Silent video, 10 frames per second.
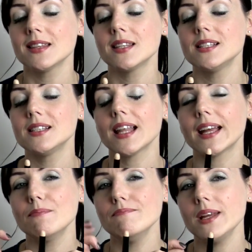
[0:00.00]
This is
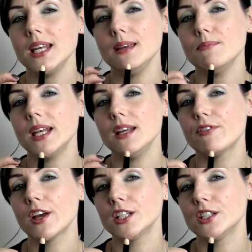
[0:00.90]
like a mini
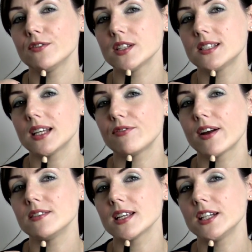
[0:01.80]
version of the stick
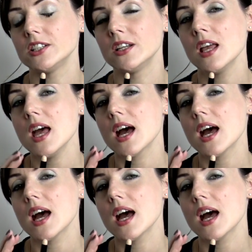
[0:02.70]
foundation,